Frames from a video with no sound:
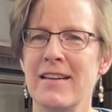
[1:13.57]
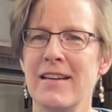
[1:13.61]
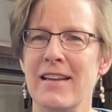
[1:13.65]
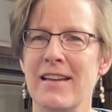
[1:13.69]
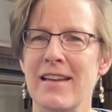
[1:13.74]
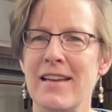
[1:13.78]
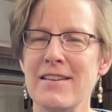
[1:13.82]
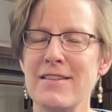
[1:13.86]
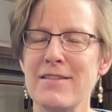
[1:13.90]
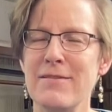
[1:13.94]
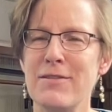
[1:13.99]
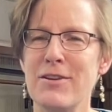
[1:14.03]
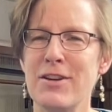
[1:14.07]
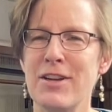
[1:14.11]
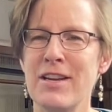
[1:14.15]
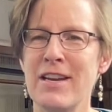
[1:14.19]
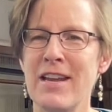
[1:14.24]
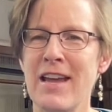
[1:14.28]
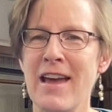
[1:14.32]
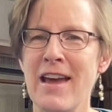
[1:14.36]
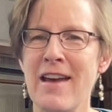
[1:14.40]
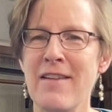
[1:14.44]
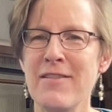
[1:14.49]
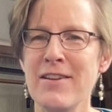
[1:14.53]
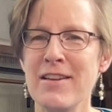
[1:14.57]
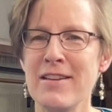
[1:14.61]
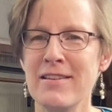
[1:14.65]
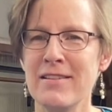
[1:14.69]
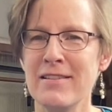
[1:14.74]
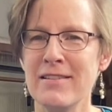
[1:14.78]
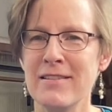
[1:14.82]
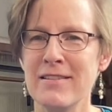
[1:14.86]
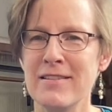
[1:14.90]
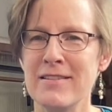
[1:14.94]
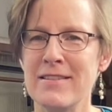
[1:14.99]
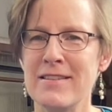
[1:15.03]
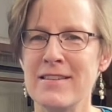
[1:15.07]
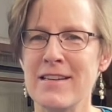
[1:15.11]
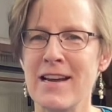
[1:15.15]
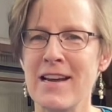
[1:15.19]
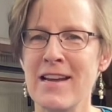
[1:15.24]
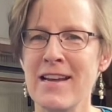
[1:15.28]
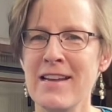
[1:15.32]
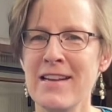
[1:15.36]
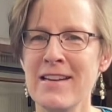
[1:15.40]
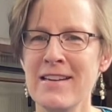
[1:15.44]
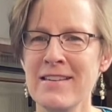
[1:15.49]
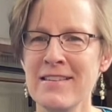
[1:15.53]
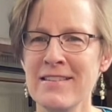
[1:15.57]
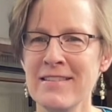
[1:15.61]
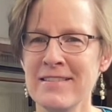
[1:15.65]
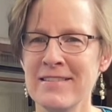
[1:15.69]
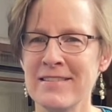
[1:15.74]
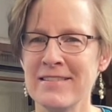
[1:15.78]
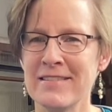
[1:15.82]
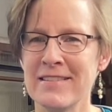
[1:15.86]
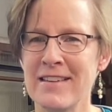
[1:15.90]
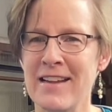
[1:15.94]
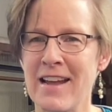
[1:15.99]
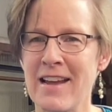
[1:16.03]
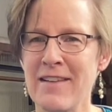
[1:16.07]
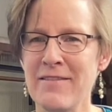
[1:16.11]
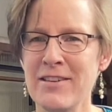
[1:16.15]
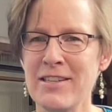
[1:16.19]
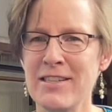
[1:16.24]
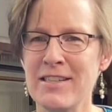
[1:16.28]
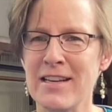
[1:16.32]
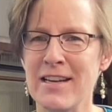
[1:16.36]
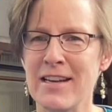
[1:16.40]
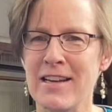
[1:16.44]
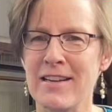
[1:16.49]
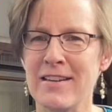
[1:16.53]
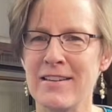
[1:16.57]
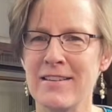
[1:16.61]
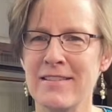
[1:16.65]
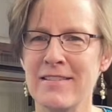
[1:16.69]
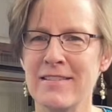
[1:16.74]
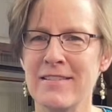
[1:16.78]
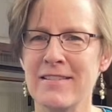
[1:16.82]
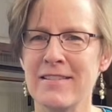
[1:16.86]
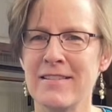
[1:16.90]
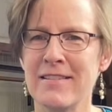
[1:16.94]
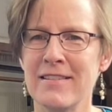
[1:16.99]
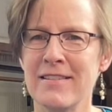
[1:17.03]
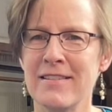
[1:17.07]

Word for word: I guess if you're going to have it done, have it done.